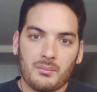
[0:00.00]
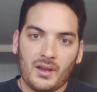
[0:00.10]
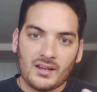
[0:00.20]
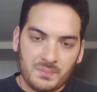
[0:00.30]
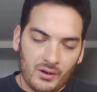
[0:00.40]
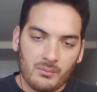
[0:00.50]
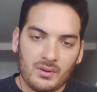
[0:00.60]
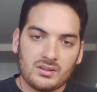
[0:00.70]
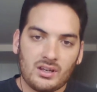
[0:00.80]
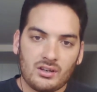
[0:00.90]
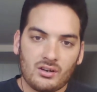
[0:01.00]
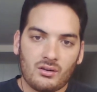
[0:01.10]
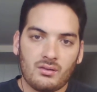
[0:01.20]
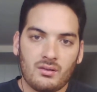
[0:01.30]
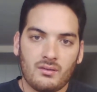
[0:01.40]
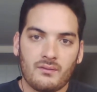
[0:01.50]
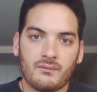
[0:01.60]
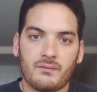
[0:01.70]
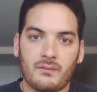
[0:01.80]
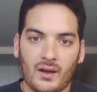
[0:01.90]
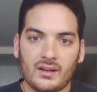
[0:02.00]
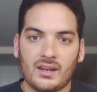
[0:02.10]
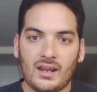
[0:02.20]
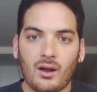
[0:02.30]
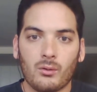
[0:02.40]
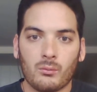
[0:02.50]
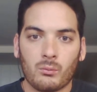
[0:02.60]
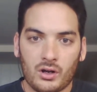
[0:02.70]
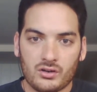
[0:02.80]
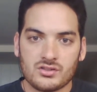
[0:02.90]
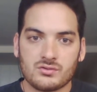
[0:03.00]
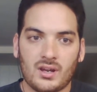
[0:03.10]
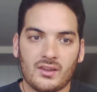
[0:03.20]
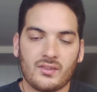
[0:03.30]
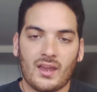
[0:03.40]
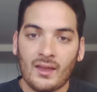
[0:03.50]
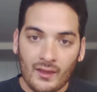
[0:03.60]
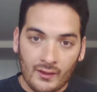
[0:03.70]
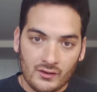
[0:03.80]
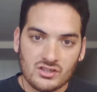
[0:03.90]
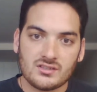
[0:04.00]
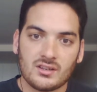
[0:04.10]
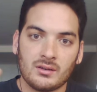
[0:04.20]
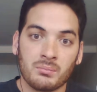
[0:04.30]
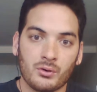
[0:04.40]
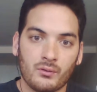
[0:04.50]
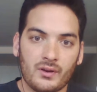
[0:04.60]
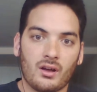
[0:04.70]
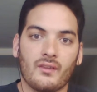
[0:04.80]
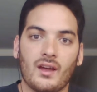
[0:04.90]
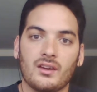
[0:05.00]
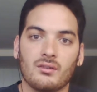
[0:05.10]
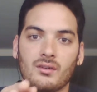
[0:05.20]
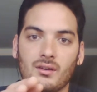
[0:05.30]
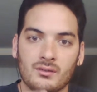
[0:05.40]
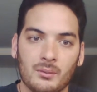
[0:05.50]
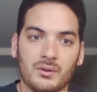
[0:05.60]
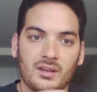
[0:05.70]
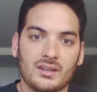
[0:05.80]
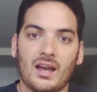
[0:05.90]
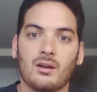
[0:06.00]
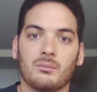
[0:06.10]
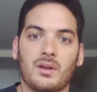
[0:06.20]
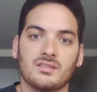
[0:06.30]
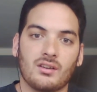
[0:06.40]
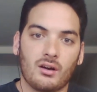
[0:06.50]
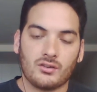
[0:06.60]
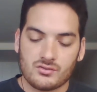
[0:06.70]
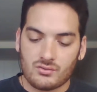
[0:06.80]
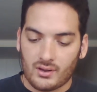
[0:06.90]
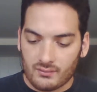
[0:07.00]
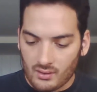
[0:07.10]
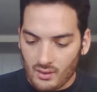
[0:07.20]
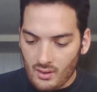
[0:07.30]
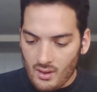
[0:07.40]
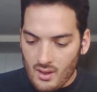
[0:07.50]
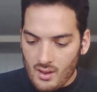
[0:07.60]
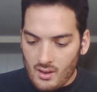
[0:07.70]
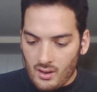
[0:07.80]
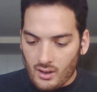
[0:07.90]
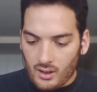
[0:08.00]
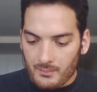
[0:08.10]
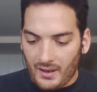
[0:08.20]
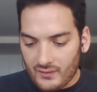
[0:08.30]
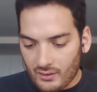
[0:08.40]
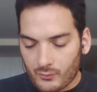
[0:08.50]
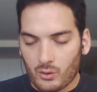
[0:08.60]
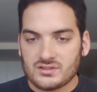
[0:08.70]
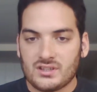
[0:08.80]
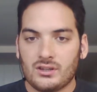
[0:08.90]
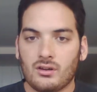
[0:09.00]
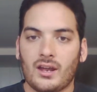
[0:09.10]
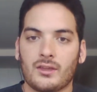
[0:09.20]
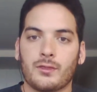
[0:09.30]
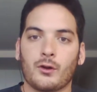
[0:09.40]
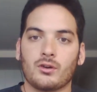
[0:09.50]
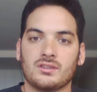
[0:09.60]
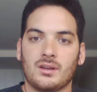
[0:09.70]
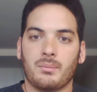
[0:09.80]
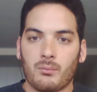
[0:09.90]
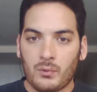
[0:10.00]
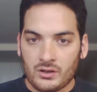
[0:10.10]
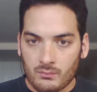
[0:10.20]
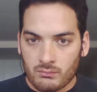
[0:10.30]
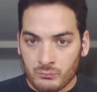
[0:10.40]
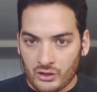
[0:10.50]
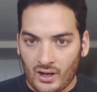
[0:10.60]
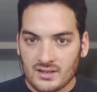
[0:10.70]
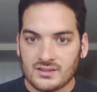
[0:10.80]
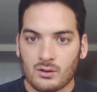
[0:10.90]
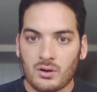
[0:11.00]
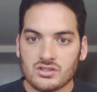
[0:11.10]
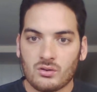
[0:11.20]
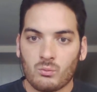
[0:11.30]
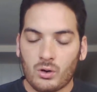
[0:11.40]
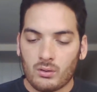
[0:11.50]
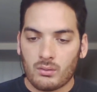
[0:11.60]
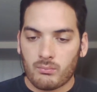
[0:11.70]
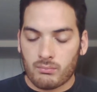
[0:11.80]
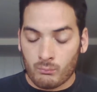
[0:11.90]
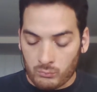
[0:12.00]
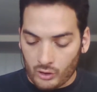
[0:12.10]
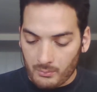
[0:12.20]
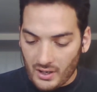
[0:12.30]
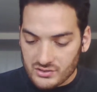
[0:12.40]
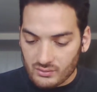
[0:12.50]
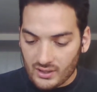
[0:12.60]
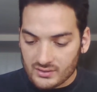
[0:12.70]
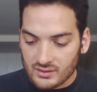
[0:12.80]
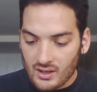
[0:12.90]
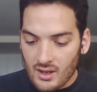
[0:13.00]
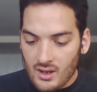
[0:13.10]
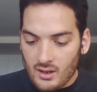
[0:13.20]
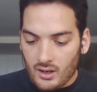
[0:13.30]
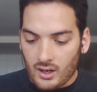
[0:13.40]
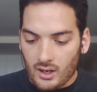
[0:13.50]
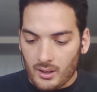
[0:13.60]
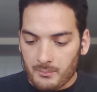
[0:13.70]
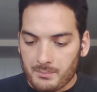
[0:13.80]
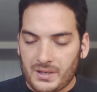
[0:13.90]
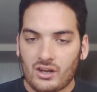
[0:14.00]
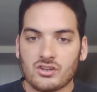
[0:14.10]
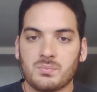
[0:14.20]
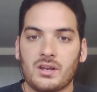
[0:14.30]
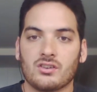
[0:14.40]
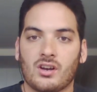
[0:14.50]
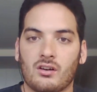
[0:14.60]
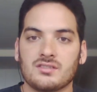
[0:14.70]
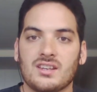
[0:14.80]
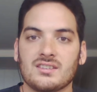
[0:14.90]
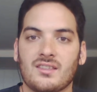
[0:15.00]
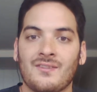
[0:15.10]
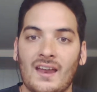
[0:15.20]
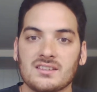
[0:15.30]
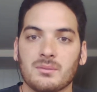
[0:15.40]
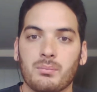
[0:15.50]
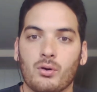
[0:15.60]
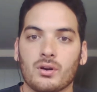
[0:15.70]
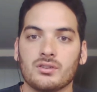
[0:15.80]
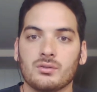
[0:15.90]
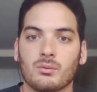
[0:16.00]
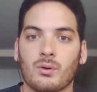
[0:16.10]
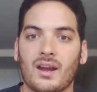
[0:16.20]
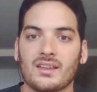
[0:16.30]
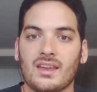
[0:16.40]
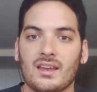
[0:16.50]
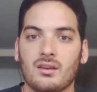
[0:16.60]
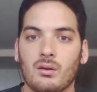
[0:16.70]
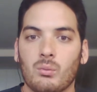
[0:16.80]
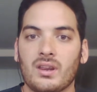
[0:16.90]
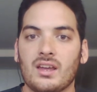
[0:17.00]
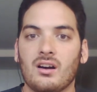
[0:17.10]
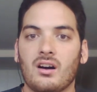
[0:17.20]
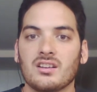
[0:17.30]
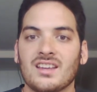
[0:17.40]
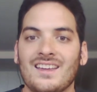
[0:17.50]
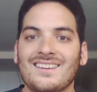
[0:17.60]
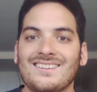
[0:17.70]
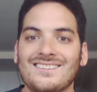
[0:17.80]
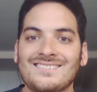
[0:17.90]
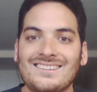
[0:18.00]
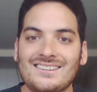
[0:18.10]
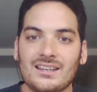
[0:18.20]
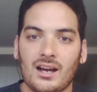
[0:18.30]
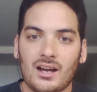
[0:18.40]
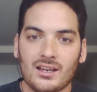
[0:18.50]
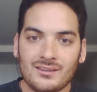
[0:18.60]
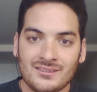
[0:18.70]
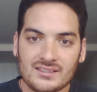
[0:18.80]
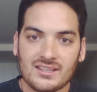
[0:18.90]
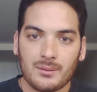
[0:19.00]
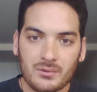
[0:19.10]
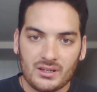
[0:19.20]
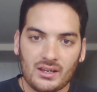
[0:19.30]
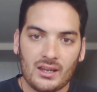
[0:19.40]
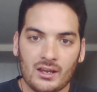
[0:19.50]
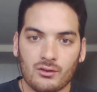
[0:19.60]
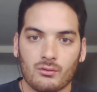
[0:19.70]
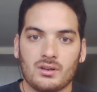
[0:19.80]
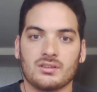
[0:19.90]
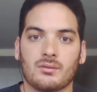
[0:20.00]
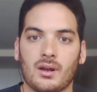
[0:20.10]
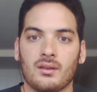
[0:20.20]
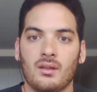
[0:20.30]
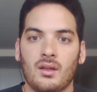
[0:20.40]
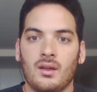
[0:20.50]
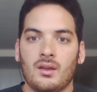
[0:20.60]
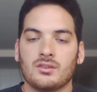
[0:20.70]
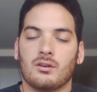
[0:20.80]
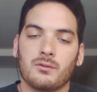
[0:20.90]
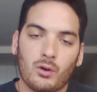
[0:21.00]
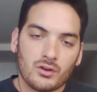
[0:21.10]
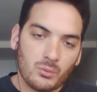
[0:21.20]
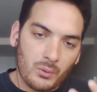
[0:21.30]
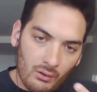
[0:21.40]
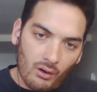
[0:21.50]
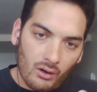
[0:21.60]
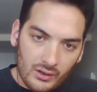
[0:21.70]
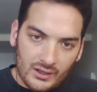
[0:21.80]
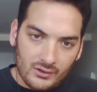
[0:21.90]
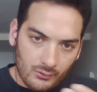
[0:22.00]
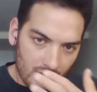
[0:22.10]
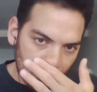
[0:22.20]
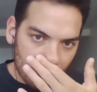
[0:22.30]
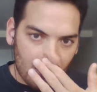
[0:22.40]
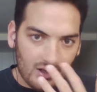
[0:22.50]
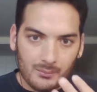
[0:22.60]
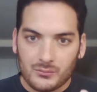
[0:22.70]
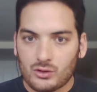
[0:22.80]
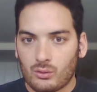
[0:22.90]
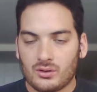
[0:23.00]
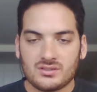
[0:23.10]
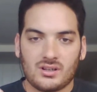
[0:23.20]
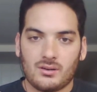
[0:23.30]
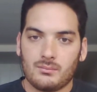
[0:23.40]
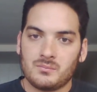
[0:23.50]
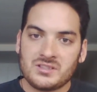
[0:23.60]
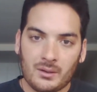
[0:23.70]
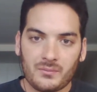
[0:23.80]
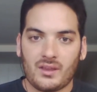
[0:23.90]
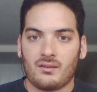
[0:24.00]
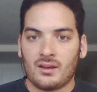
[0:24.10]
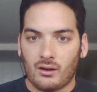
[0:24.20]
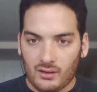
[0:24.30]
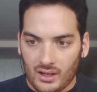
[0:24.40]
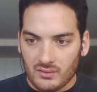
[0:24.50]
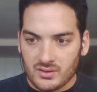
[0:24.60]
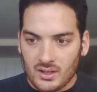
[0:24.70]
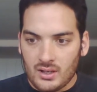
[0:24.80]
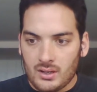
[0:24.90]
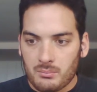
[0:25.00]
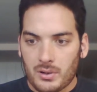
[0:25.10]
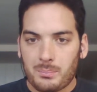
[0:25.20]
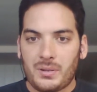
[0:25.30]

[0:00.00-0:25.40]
experimenting, finding out what are your strengths, and just improving on that. Doubling down, basically, on your strengths. And then of course, Tito, like, third tip, when you ask that question, well, what are my strengths? Peter Drucker says that it's important to eradicate what he calls disabling ignorance, right? So of course we are all ignorant towards something in our lives, but